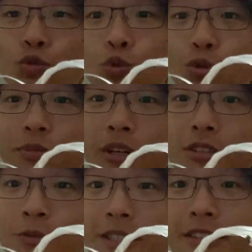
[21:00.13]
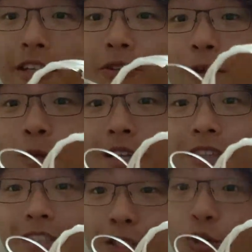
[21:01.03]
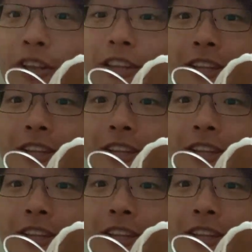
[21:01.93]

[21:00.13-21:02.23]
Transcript: two loop knots, one snell, and one T-knot.